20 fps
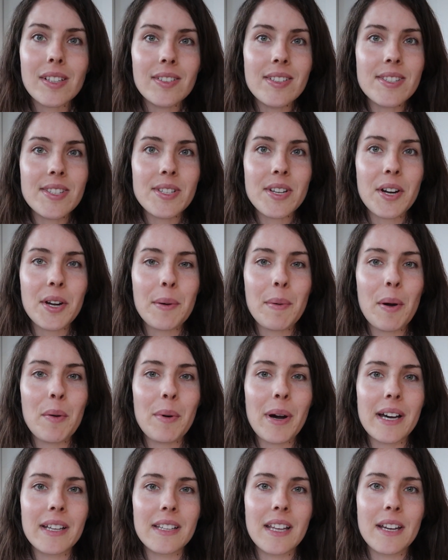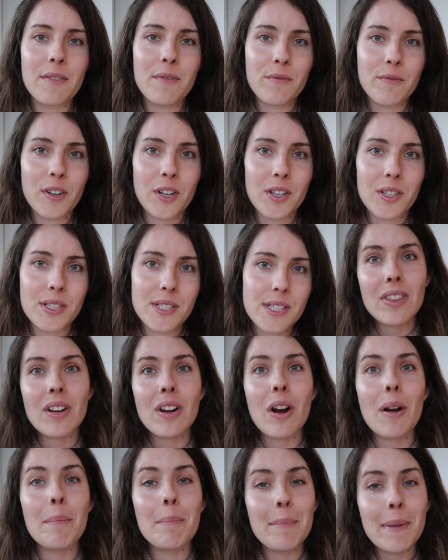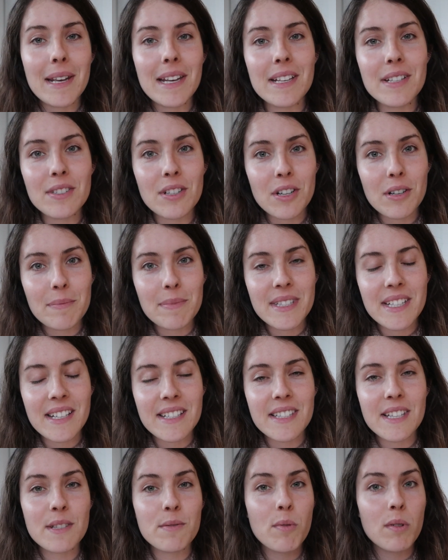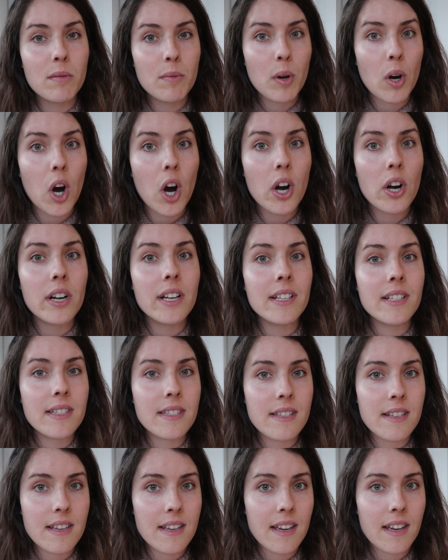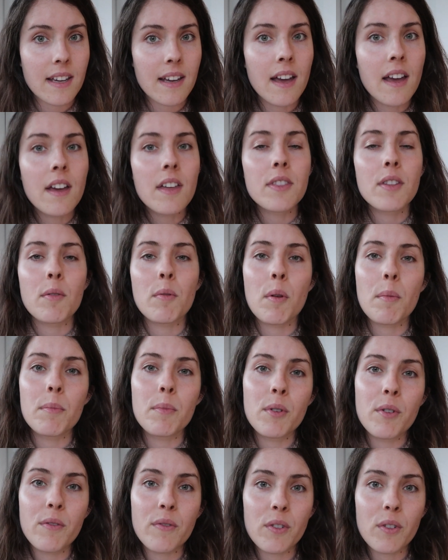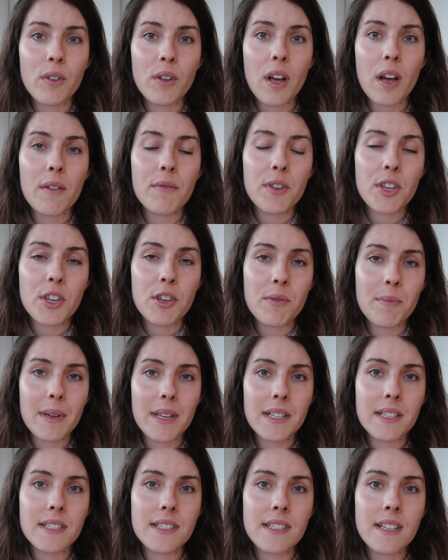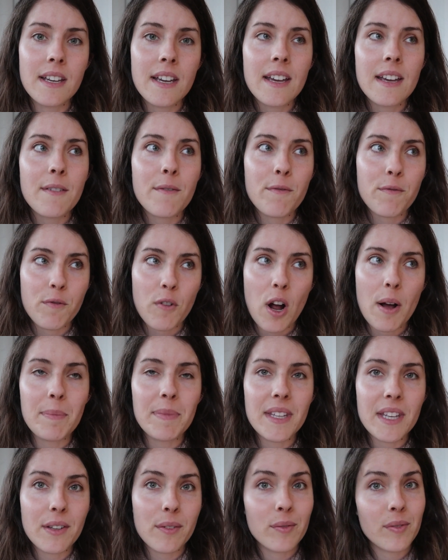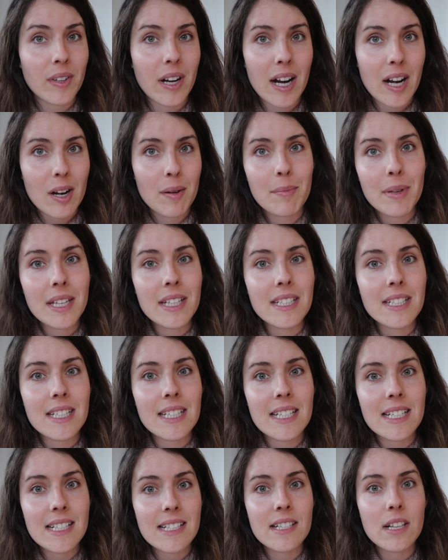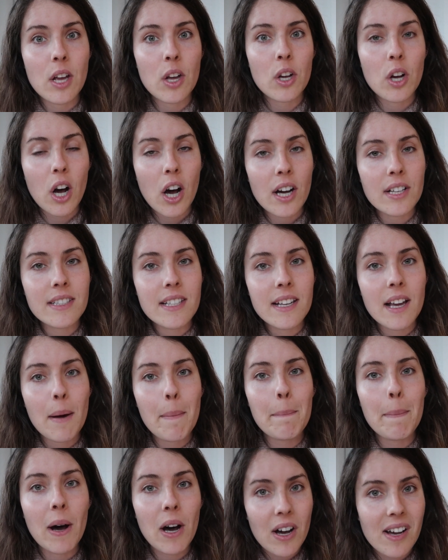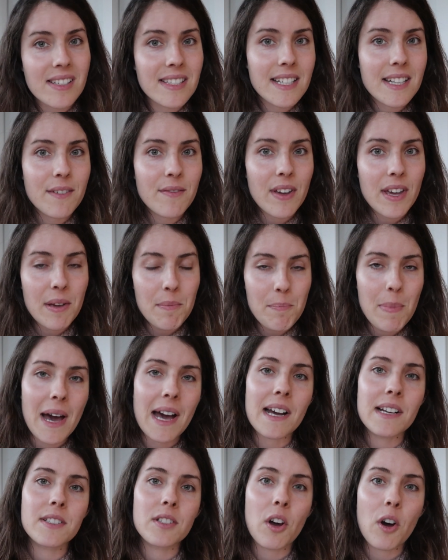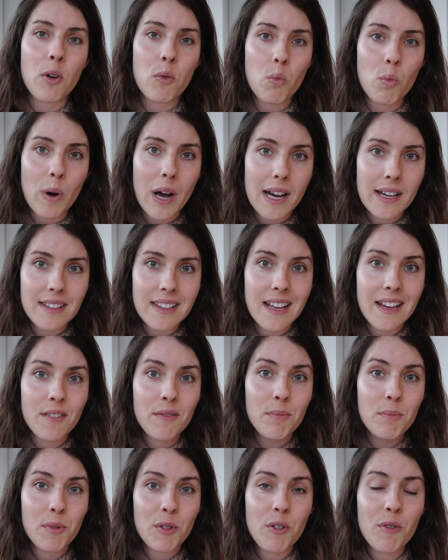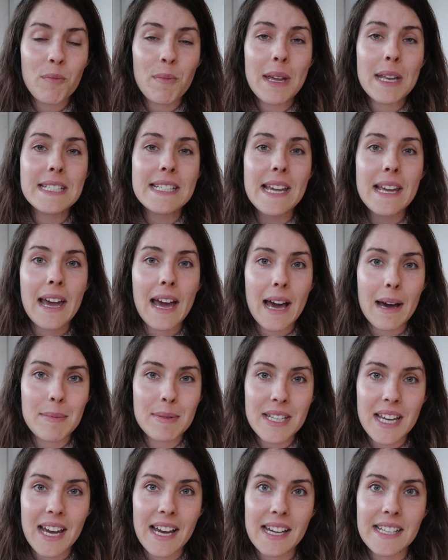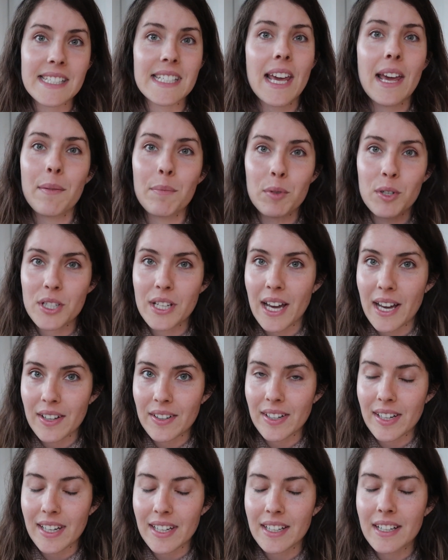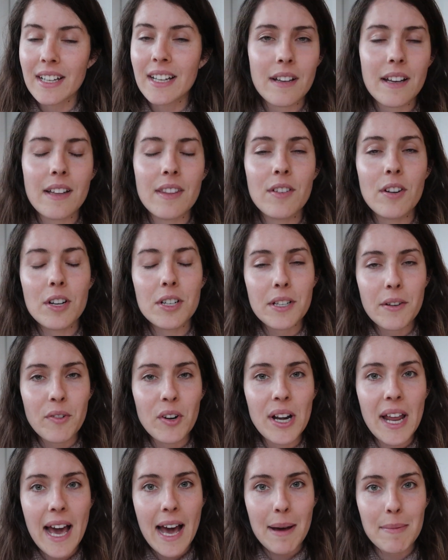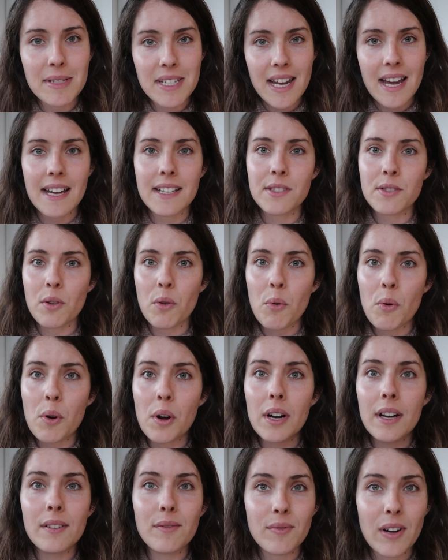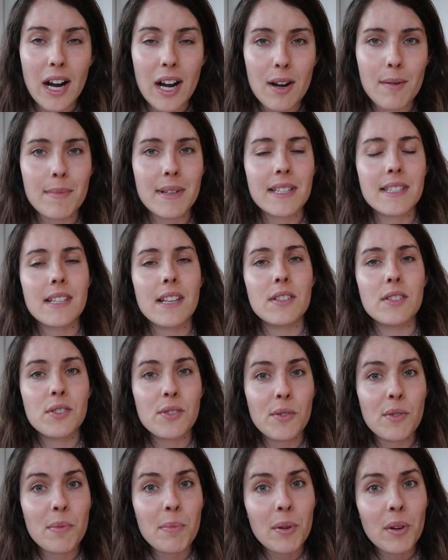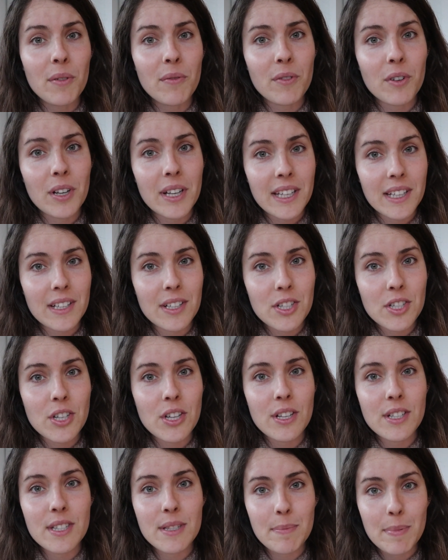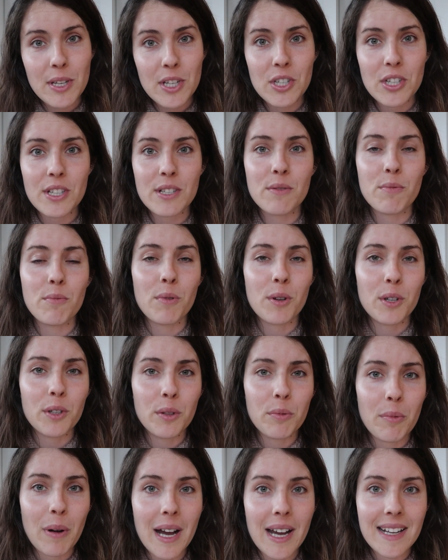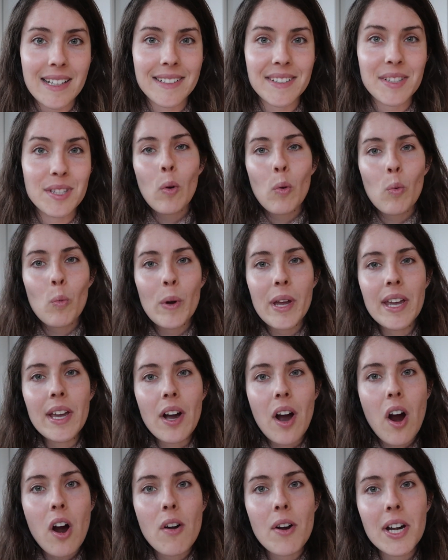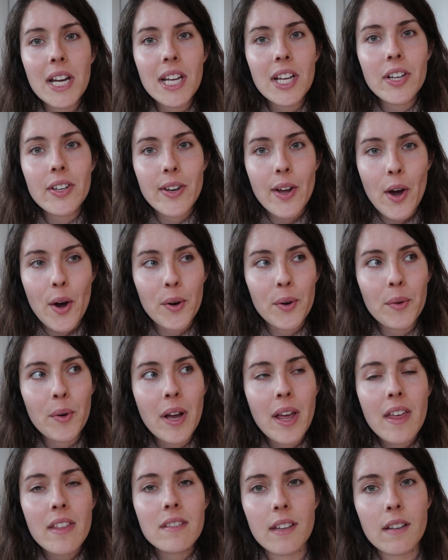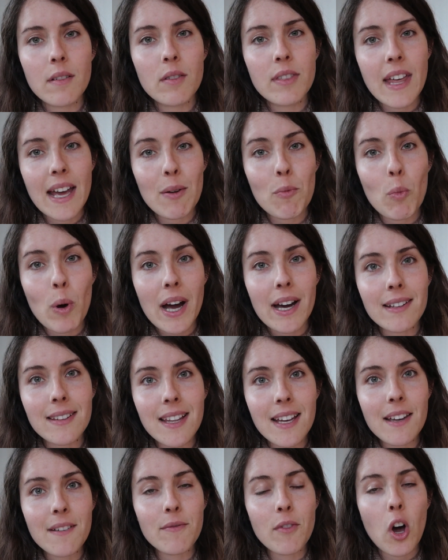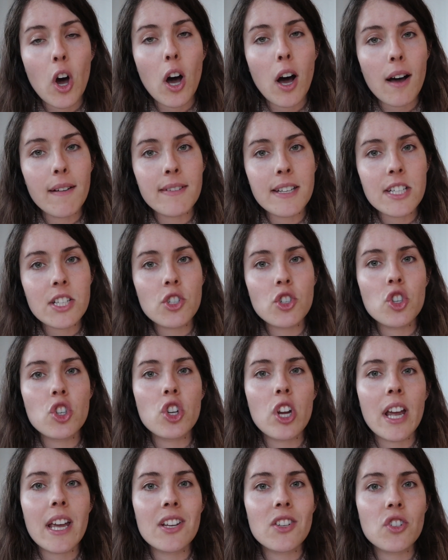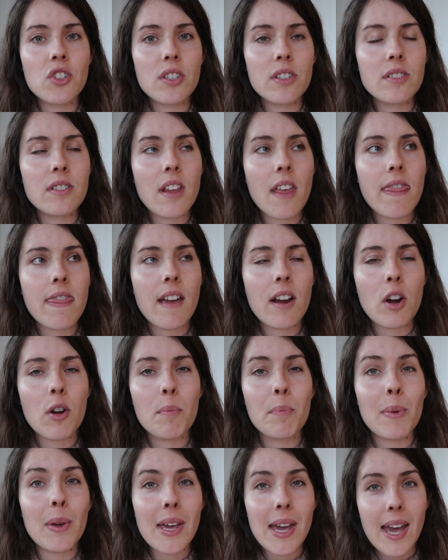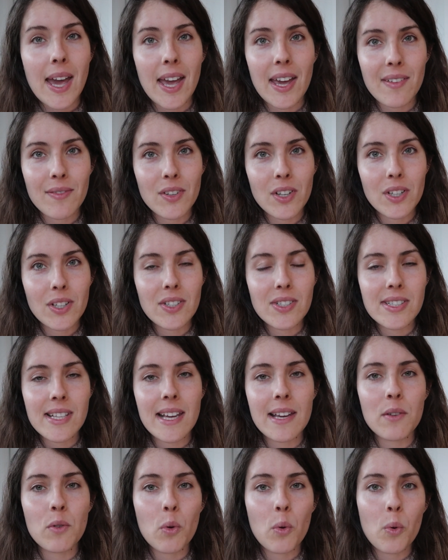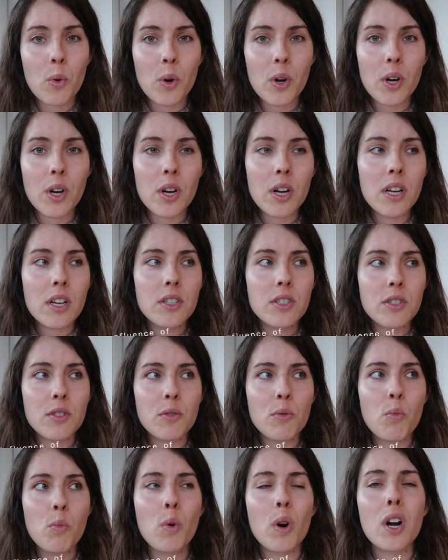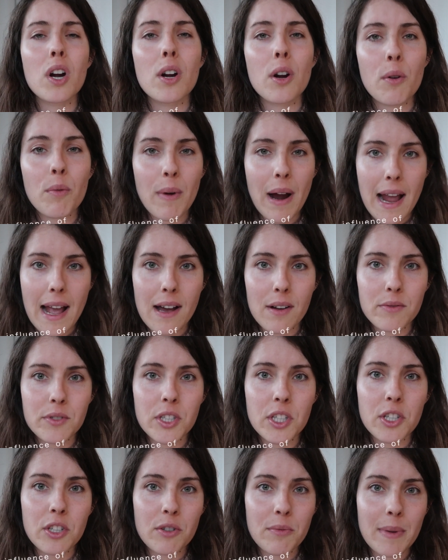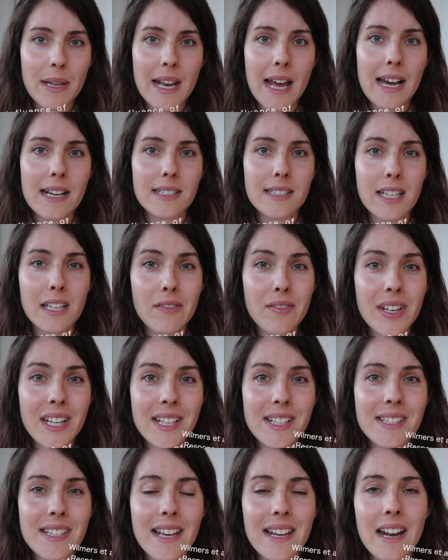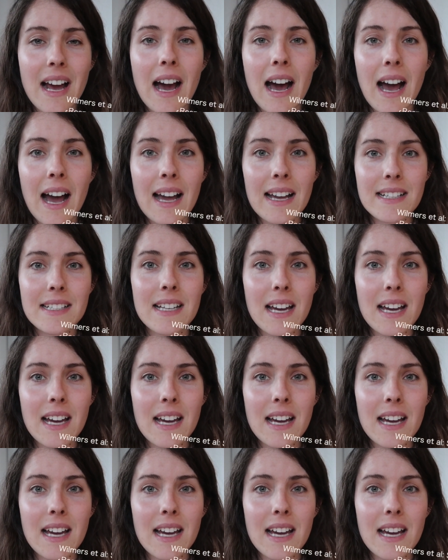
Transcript: Let's talk about wildlife first. There are many circumstances where we're already seeing the removal of humans from the environment is causing a positive impact on wildlife movement, habitat, and mortality. There are different habitats or environments suitable for each species worldwide. We already know that wildlife often changes their behaviors in order to work around human activities and high